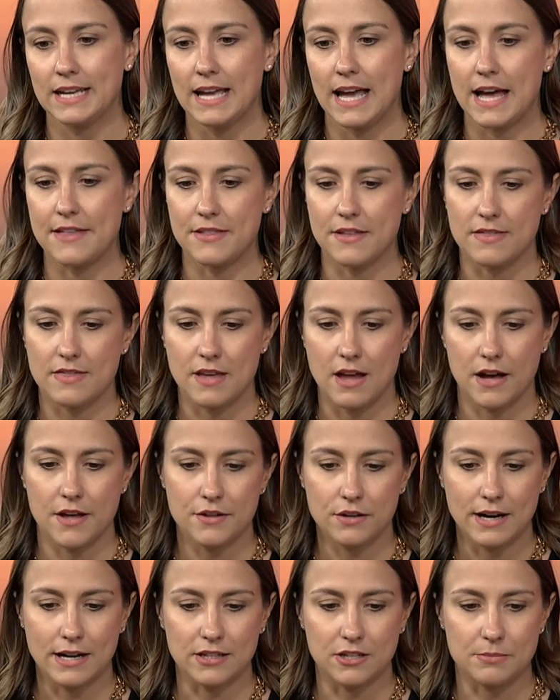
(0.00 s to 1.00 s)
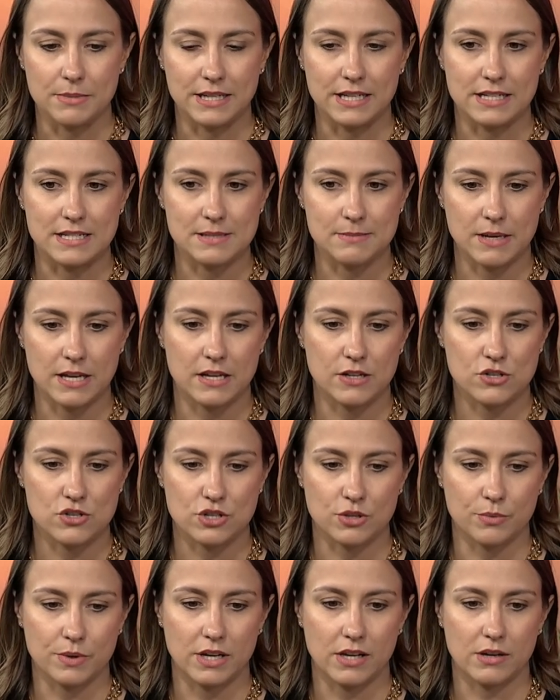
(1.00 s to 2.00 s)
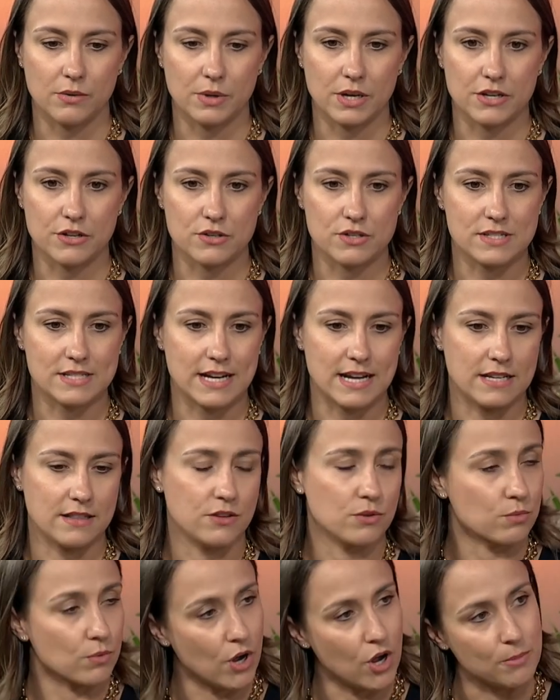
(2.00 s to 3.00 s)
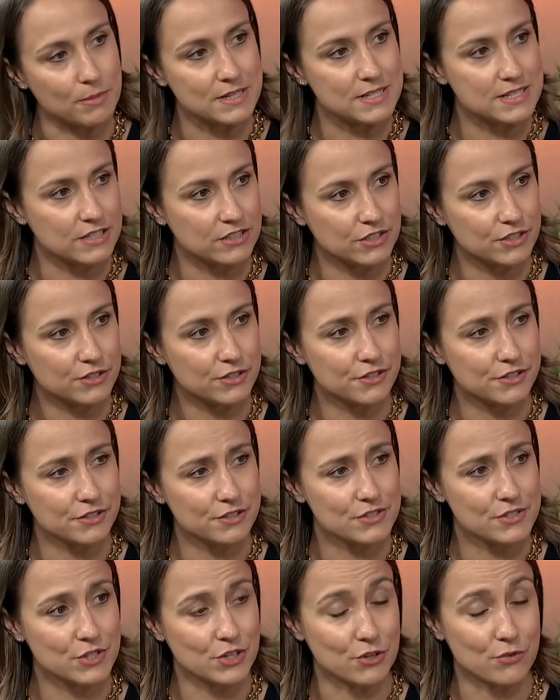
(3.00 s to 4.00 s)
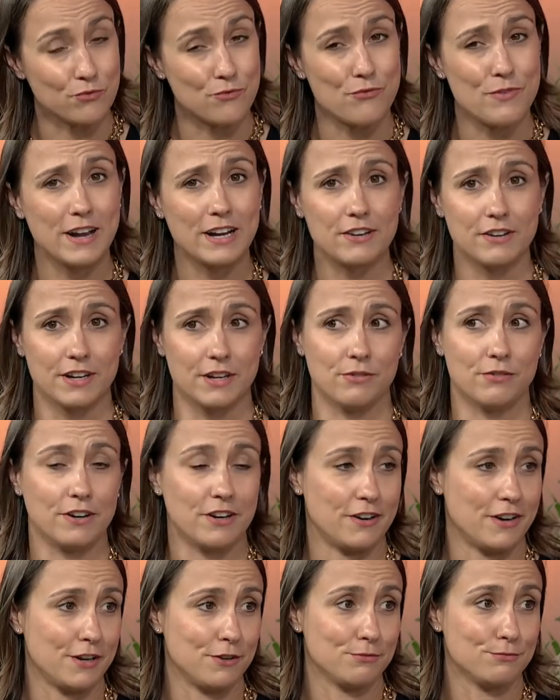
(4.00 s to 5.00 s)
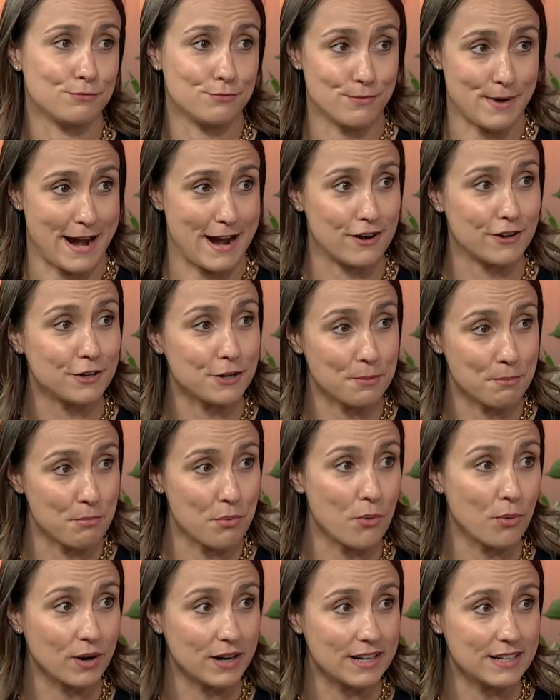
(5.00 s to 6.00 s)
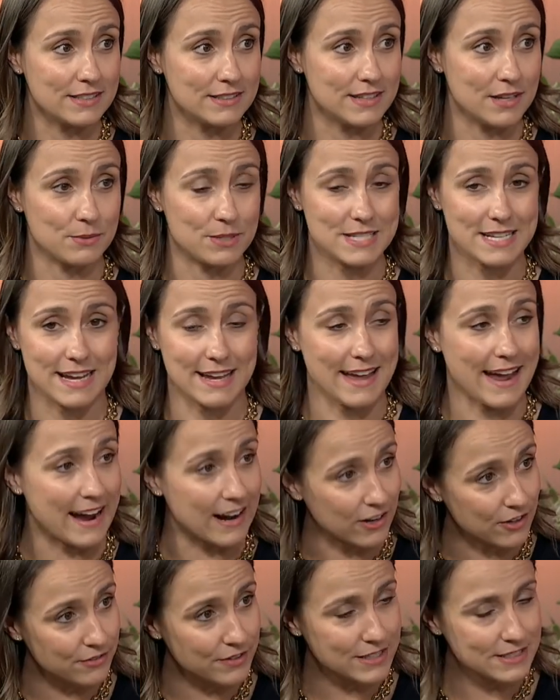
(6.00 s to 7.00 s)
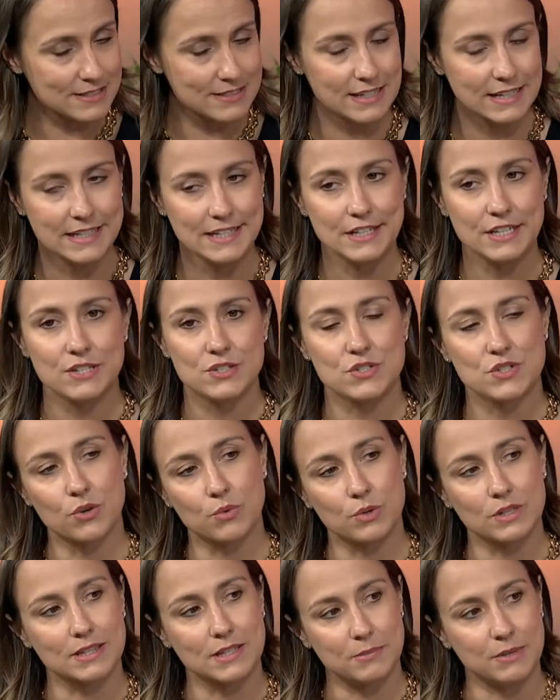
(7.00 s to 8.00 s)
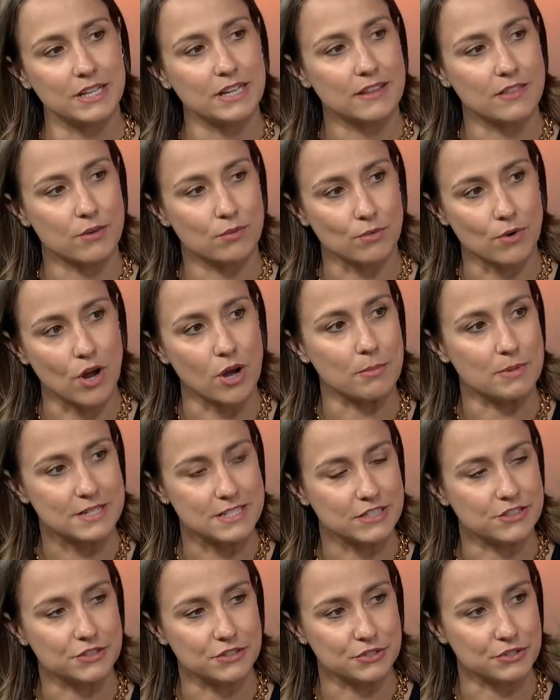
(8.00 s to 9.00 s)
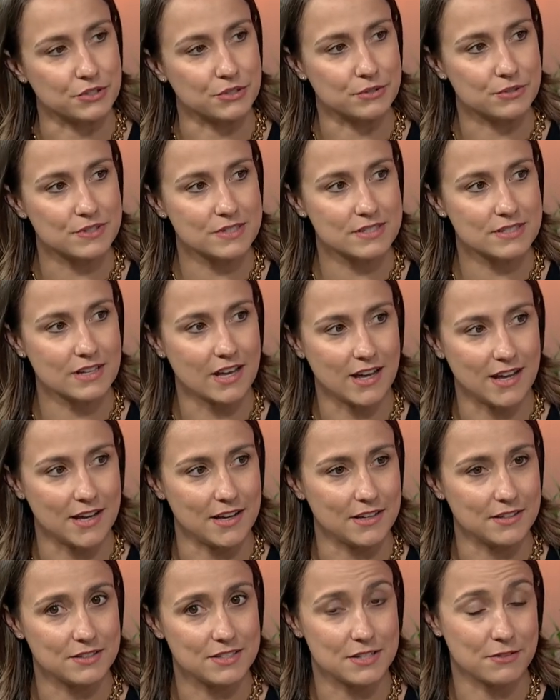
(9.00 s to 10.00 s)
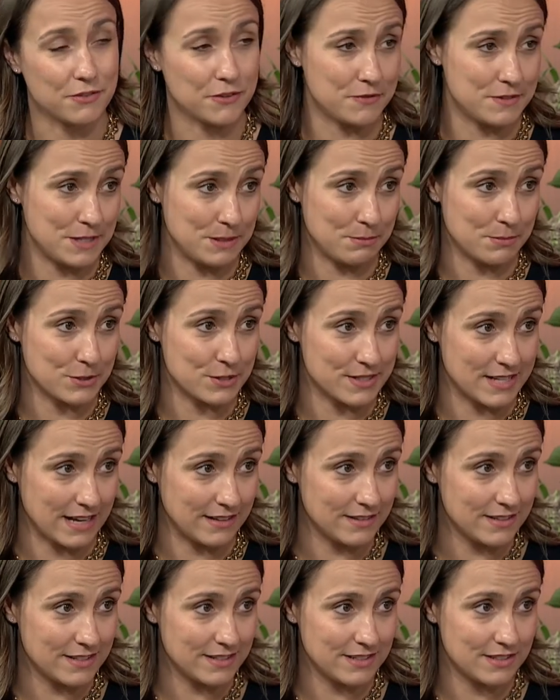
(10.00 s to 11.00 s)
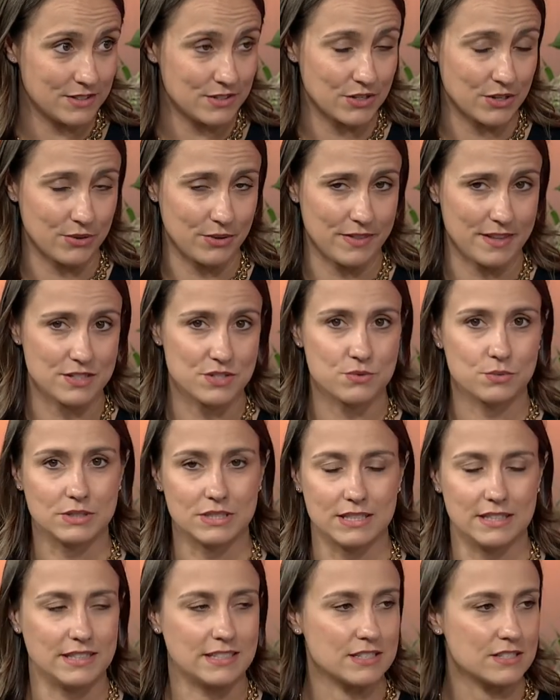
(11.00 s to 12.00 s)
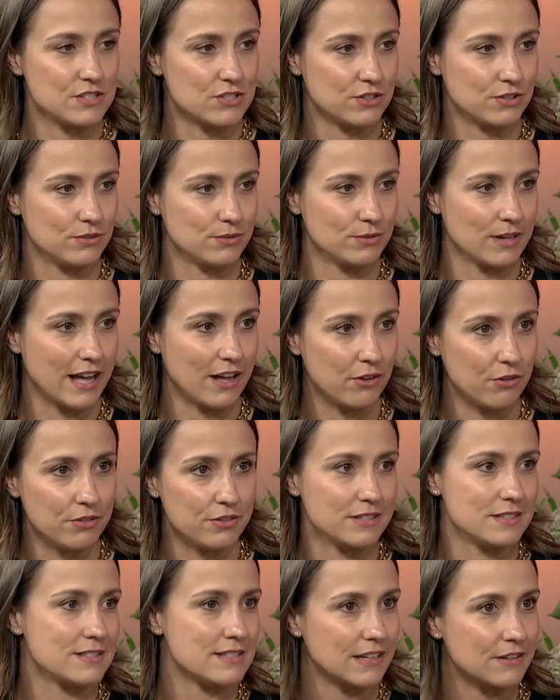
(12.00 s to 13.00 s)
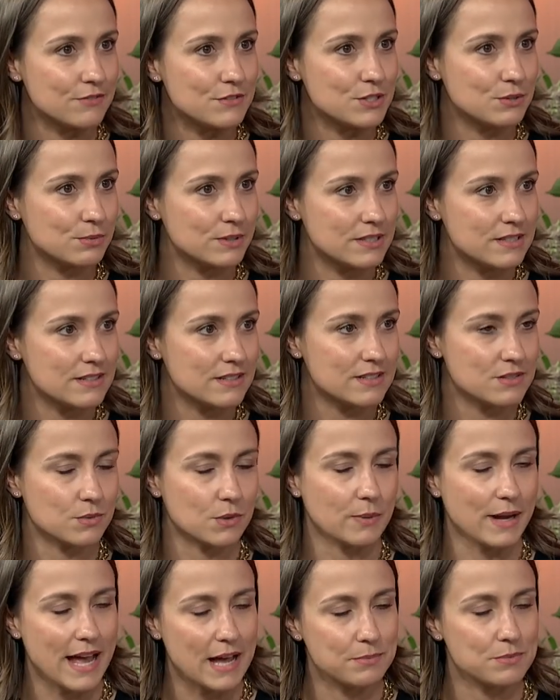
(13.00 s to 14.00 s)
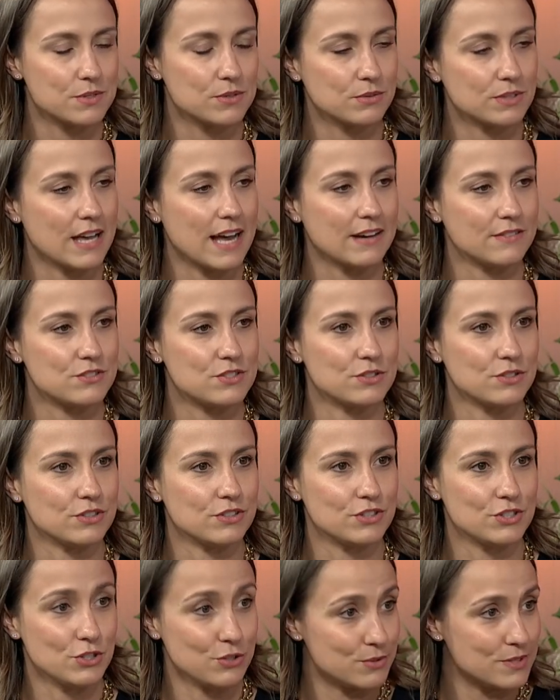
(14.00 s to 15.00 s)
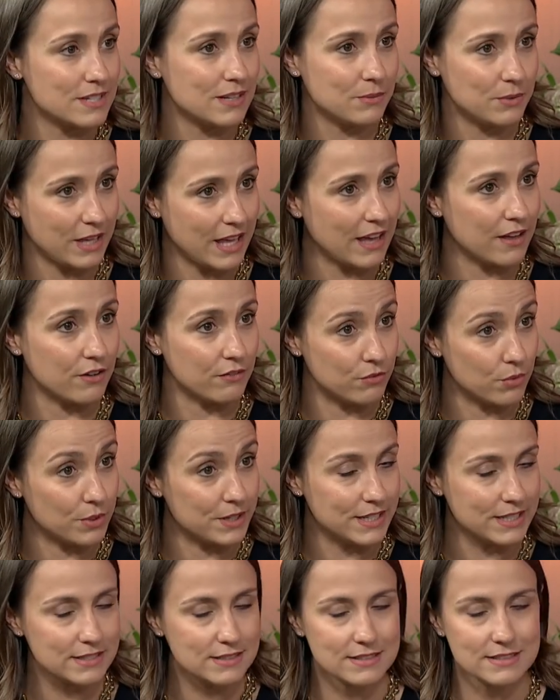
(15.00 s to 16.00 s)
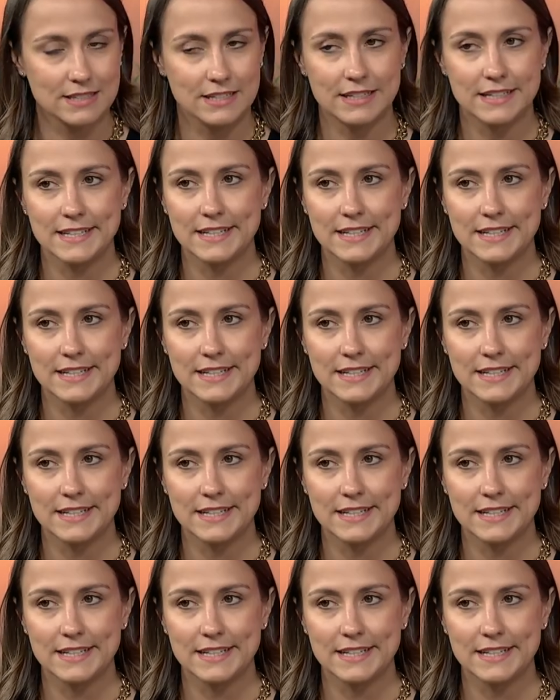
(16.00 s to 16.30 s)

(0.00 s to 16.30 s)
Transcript: And then the other element is making sure we, we understand the raw materials are very, very rare and important that we take care of it. So we're limiting the raw material use uh, to 15%. So, and that's really linked to health and safety reasons where we absolutely have to use it and we can't avoid it.